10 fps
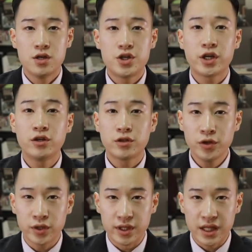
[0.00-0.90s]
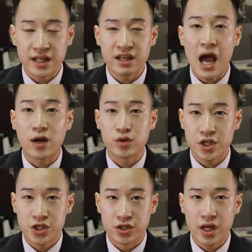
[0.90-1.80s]
She concluded that the
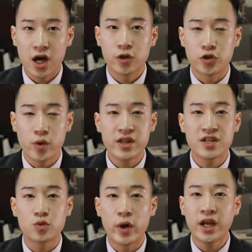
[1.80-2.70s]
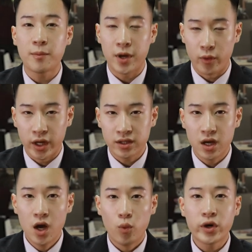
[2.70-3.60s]
acquisition held during this waiting period
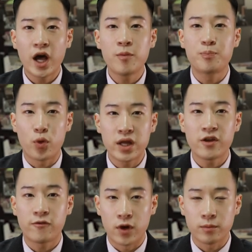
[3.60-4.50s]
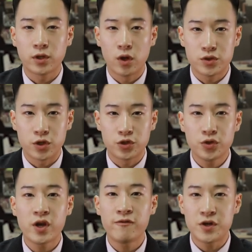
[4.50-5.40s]
would help bring the firm closer
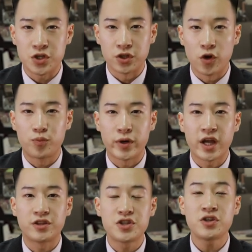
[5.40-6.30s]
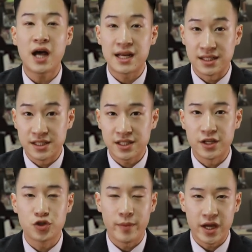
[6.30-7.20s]
to their vision of bringing digital assets into